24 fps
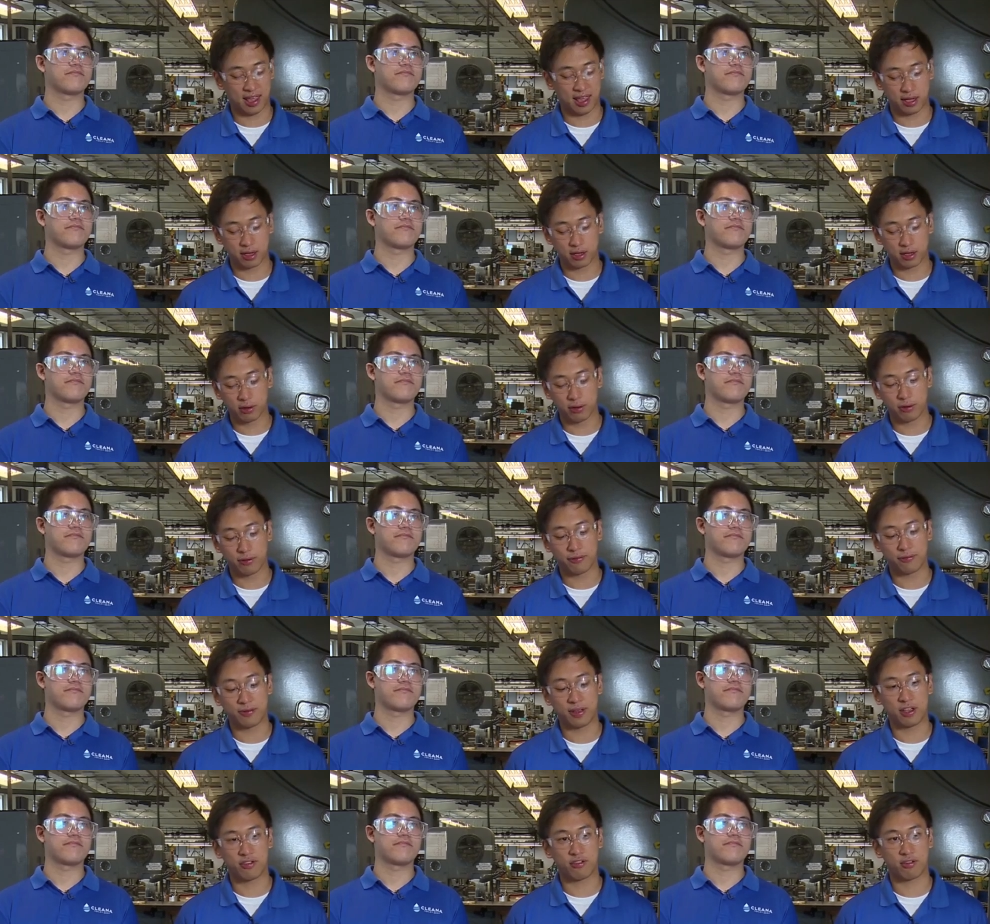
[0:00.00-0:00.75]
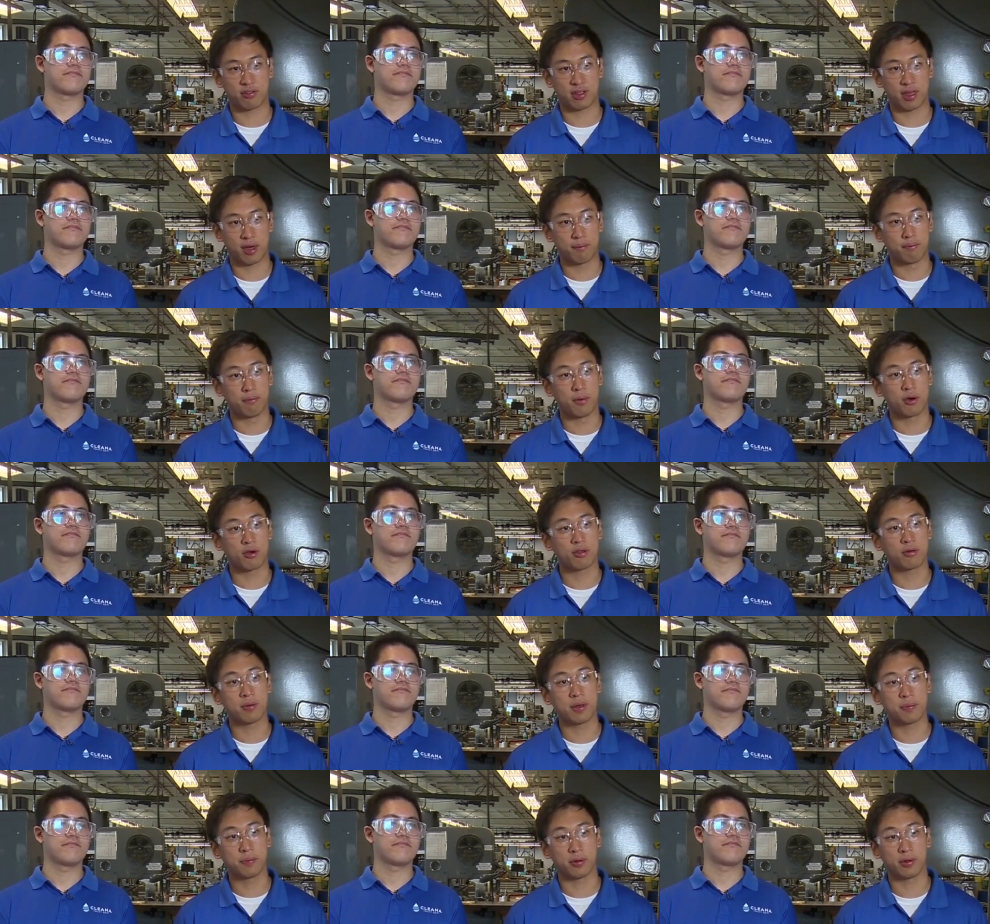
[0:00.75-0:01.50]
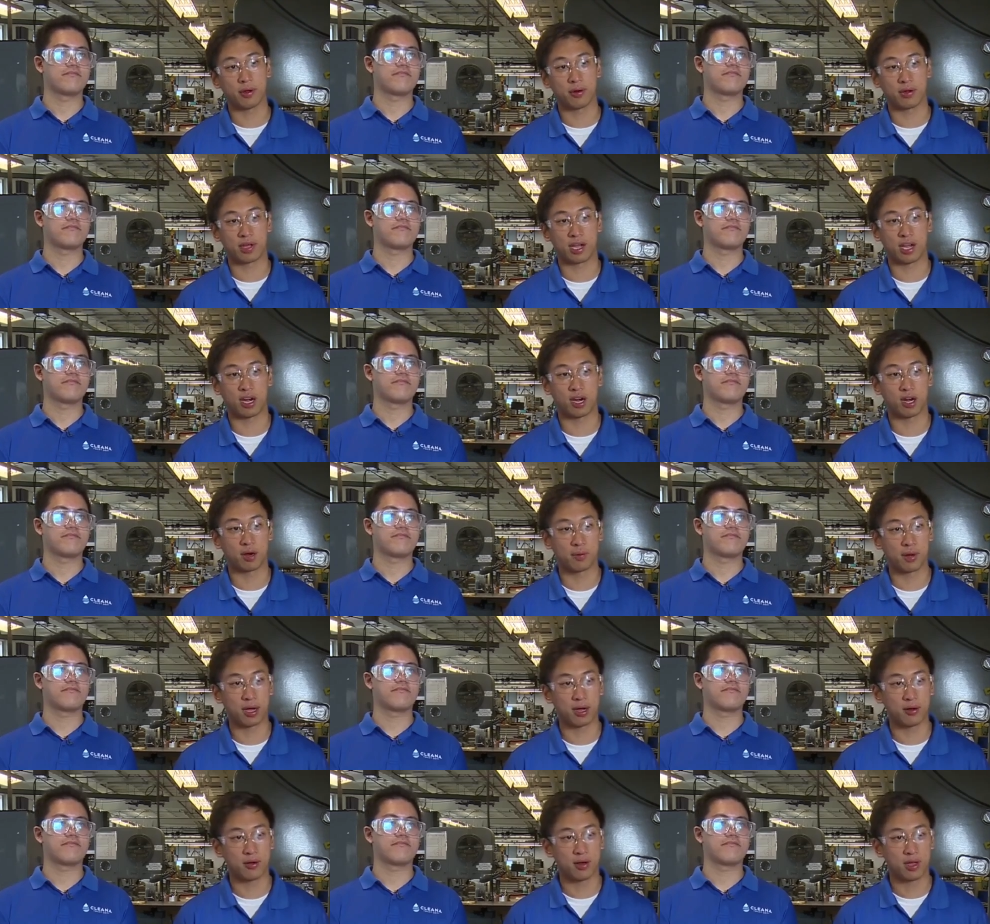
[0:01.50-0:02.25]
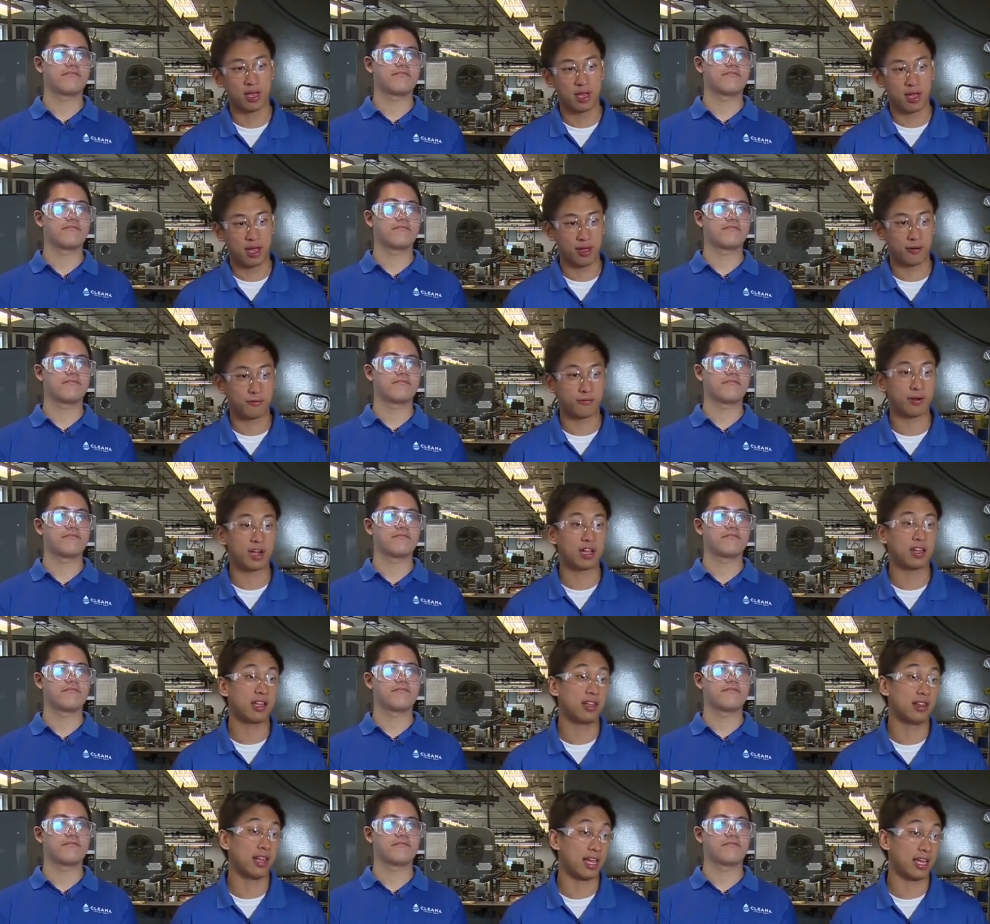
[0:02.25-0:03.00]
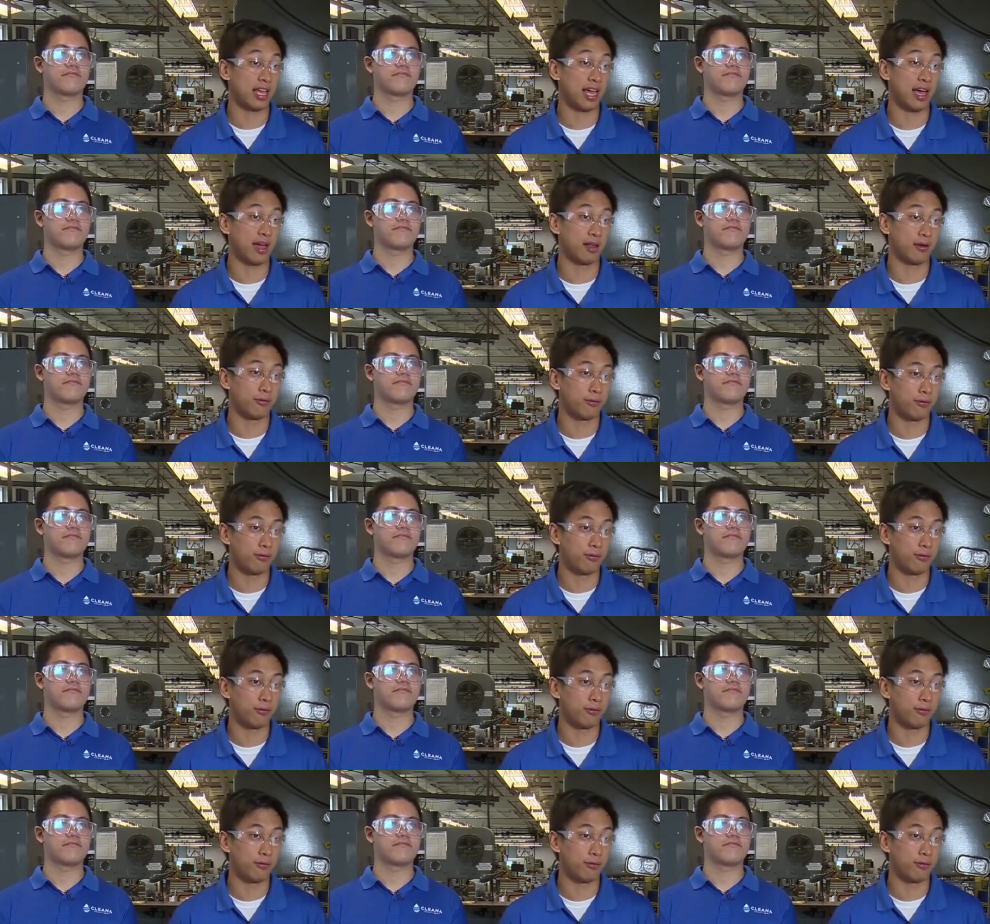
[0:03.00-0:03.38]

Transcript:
Speaker 1: They include features that most people don't care about and frankly they can't